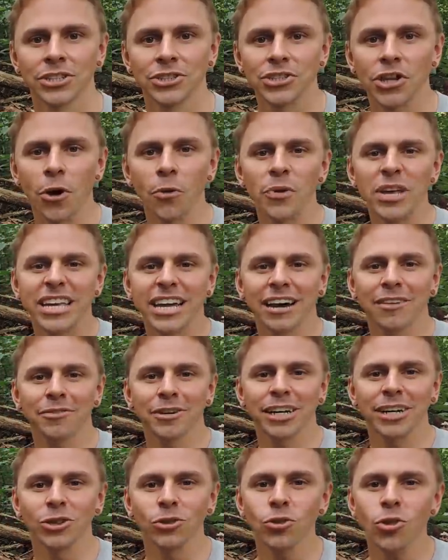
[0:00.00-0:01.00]
So we
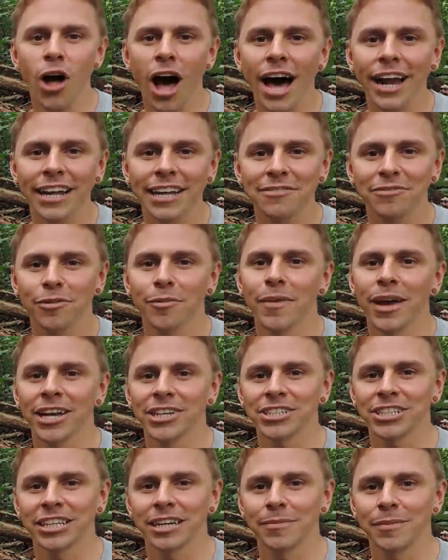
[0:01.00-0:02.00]
covered a lot of
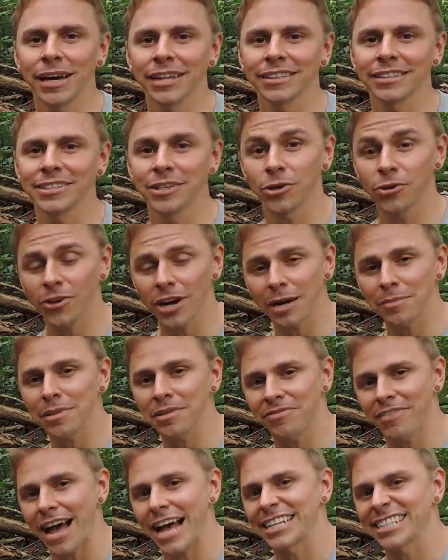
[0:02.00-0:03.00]
information about this
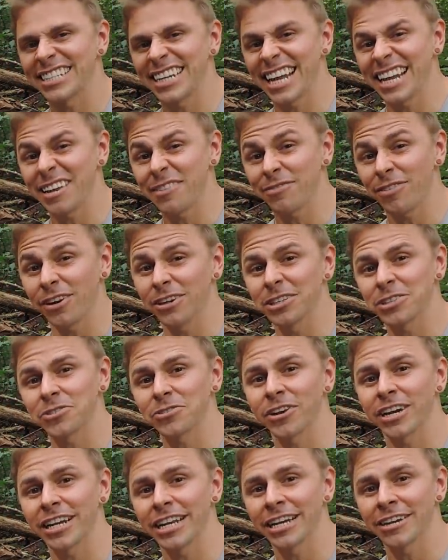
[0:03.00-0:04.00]
incredibly fascinating
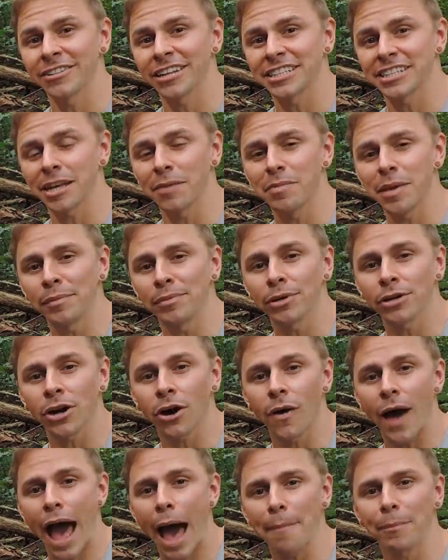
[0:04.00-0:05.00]
fungus right here that some people
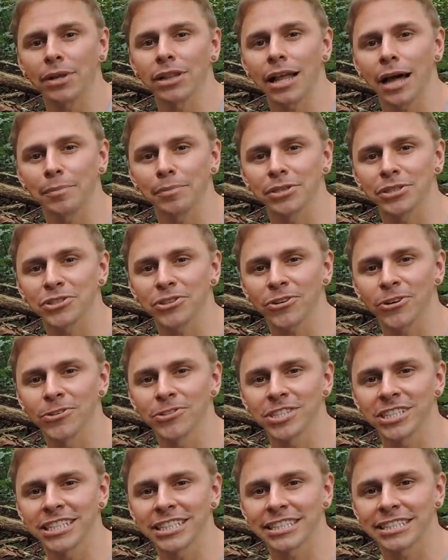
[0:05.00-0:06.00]
call Hapalopilus
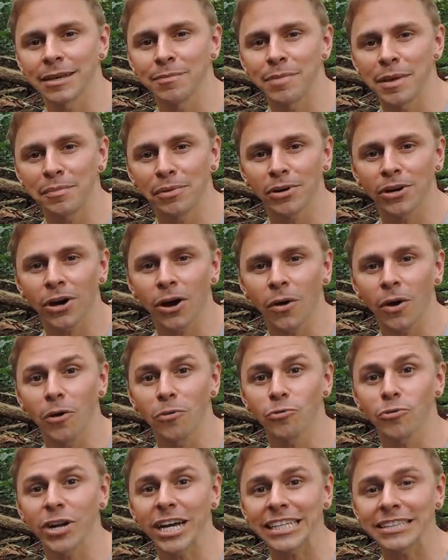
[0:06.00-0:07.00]
croceus, some people call
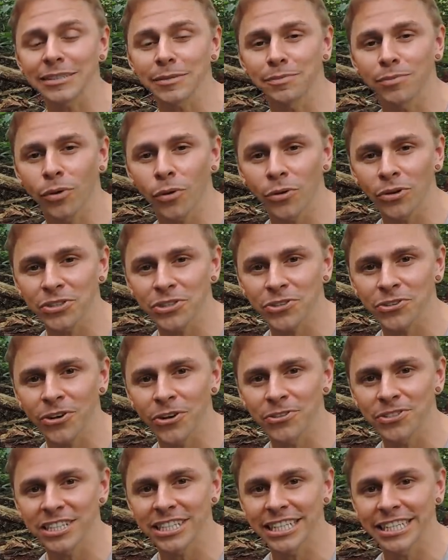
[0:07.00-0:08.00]
Aurantiporus
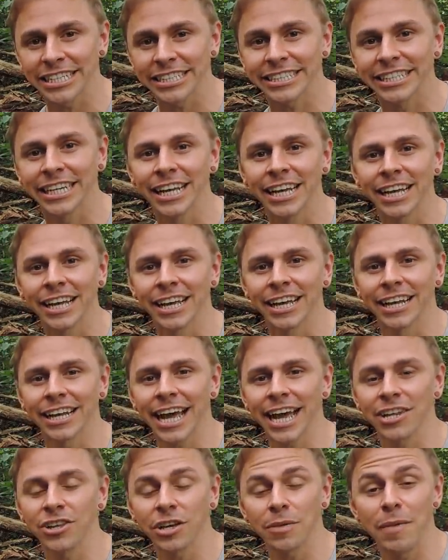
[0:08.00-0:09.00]
croceus. And
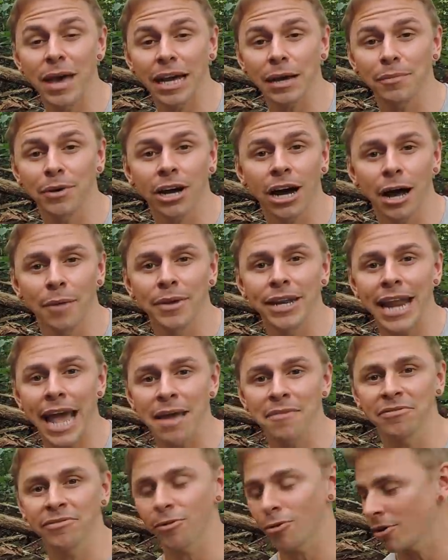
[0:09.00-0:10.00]
again, you can make up a common
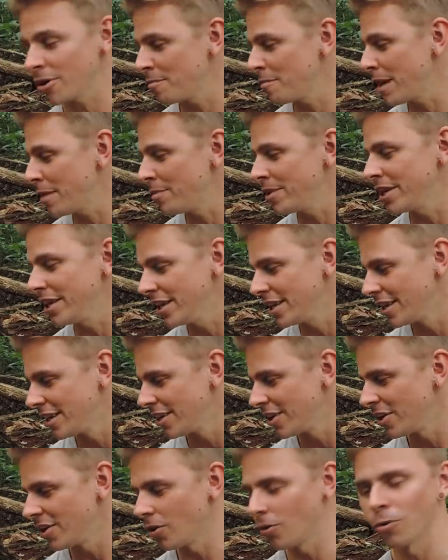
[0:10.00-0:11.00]
name for it, maybe
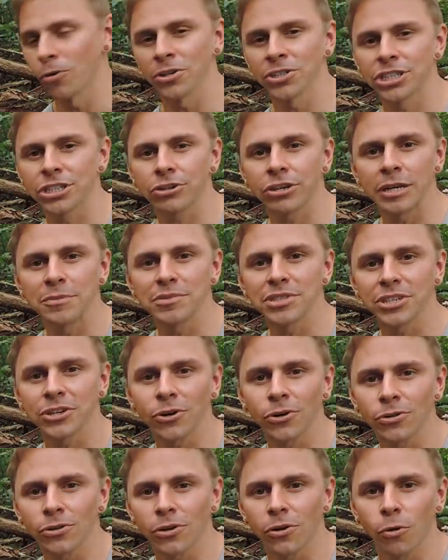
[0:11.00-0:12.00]
orange
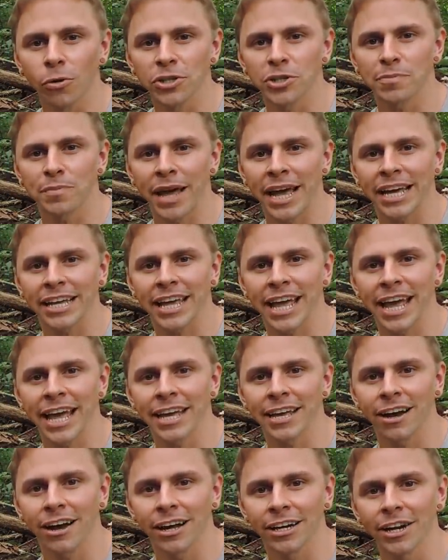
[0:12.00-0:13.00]
creamsicle or orange
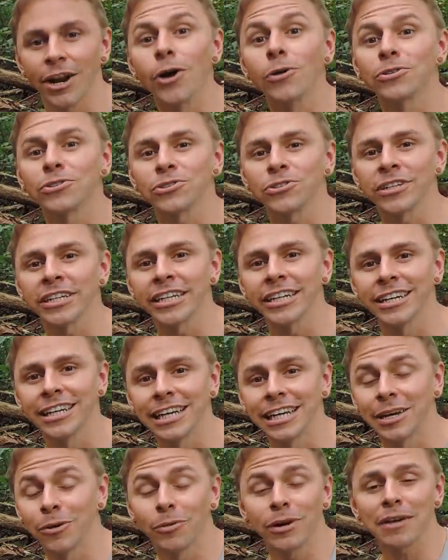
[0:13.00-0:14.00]
pancake on an oak tree.
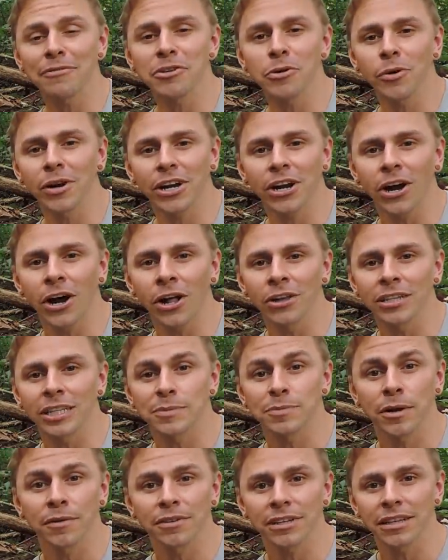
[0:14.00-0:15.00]
Whatever you want to call it,
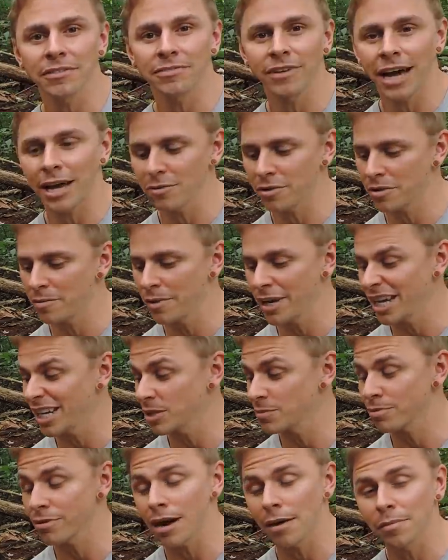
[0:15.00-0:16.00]
it's perfectly fine with me, and
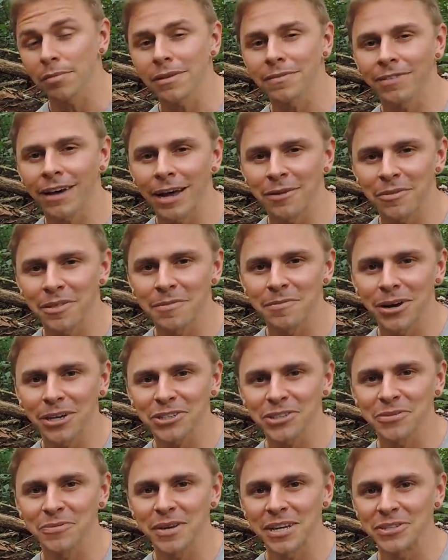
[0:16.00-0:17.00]
it's probably fine with a
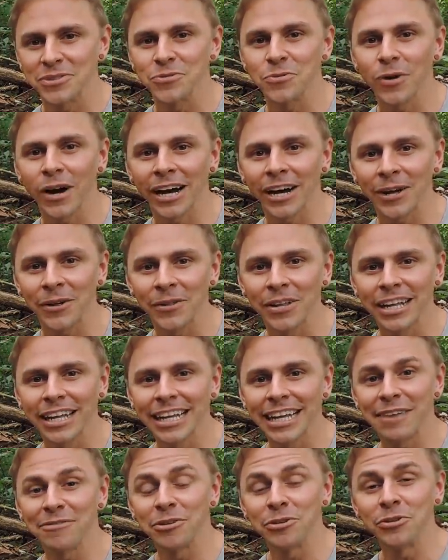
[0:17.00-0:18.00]
mushroom as well.
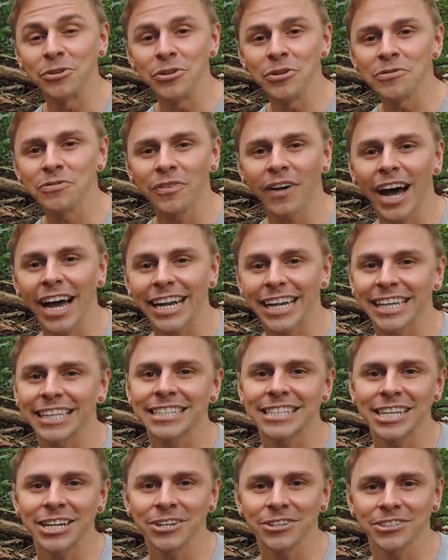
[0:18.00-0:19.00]
If you do find it,
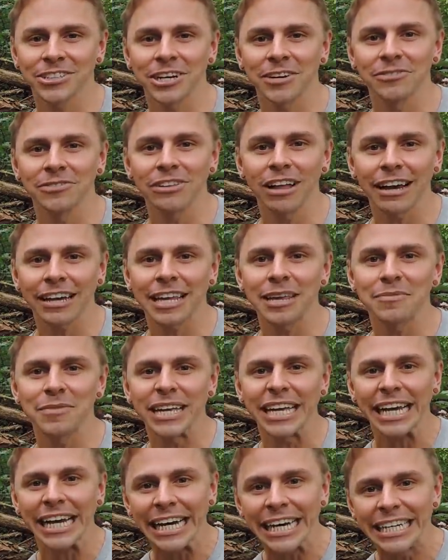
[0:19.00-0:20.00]
consider yourself lucky,
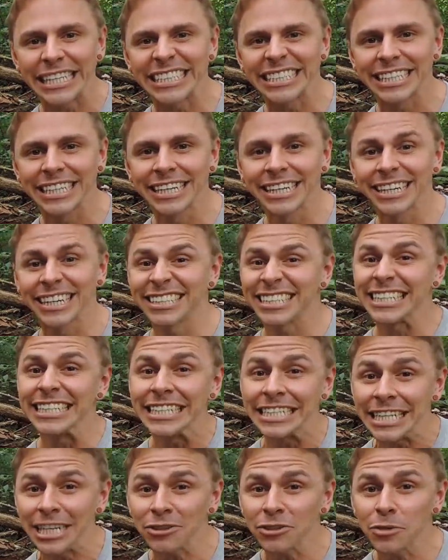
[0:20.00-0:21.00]
because it's
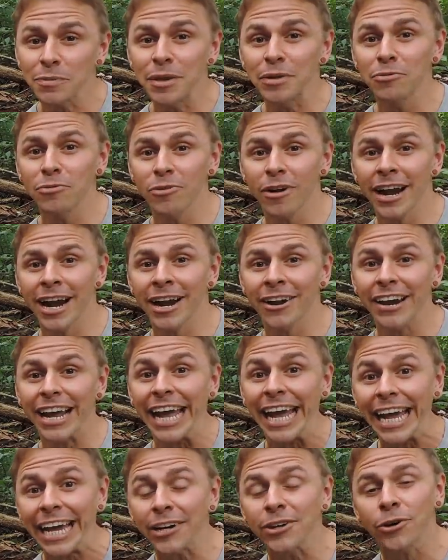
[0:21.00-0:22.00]
considered to be rare
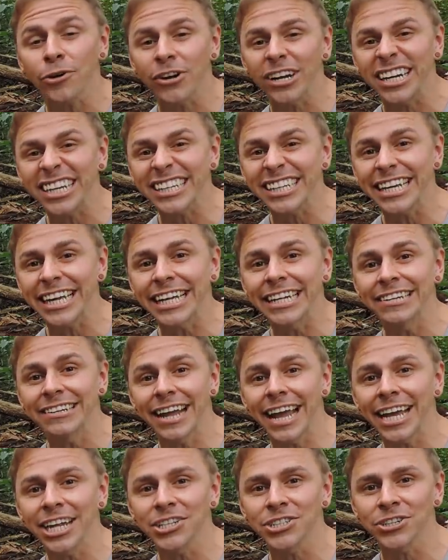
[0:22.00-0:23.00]
and critically
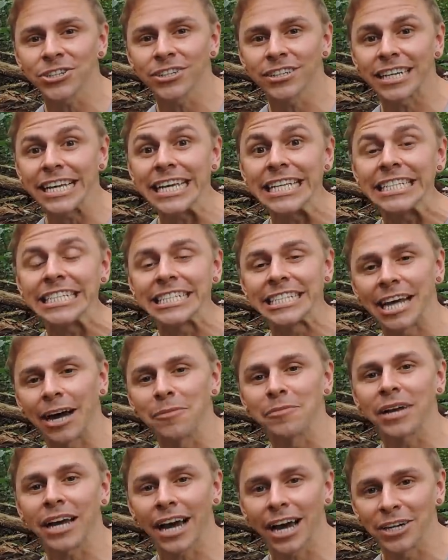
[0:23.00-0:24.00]
endangered in
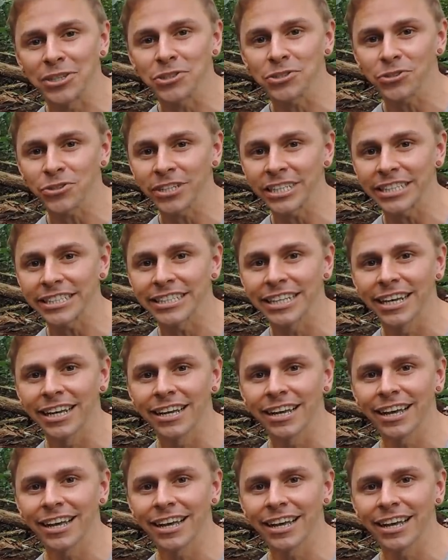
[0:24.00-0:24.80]
some countries.